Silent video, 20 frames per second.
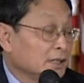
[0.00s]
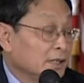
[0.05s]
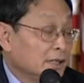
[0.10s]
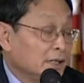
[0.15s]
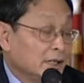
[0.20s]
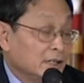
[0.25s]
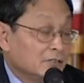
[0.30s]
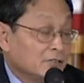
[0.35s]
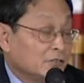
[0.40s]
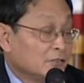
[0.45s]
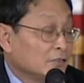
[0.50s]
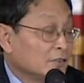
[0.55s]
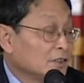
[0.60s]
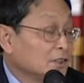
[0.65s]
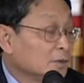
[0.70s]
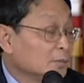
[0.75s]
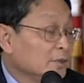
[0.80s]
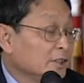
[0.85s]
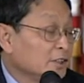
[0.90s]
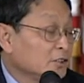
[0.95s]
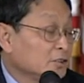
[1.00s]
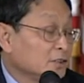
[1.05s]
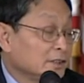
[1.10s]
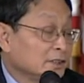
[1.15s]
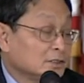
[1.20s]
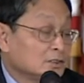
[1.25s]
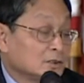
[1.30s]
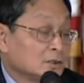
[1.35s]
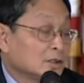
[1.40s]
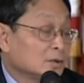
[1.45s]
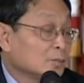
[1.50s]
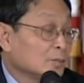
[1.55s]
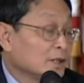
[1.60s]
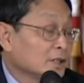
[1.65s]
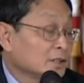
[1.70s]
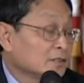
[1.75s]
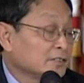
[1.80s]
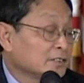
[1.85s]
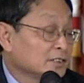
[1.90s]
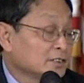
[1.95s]
If the military is not part
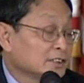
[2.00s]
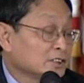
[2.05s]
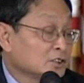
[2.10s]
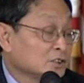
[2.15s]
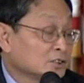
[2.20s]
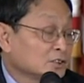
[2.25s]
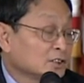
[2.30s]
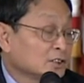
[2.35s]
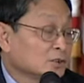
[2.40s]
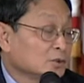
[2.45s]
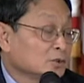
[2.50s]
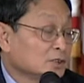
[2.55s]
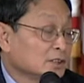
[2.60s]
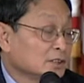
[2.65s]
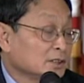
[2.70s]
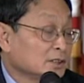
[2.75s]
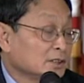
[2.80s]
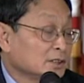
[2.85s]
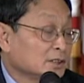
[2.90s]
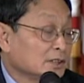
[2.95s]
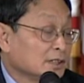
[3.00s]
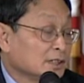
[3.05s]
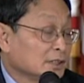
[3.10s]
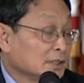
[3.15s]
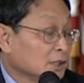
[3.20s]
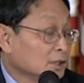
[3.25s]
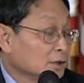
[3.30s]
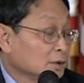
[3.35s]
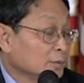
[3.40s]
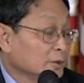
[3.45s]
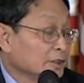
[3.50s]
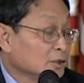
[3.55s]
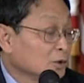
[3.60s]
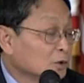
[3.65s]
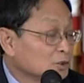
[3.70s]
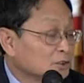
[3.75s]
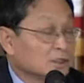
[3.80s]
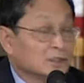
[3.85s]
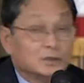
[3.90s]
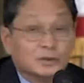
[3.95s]
of the solution, there will be no
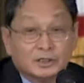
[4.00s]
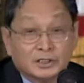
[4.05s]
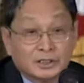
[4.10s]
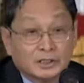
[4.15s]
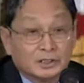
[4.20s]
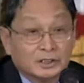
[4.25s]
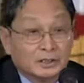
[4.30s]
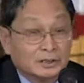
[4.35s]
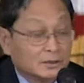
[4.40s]
solution.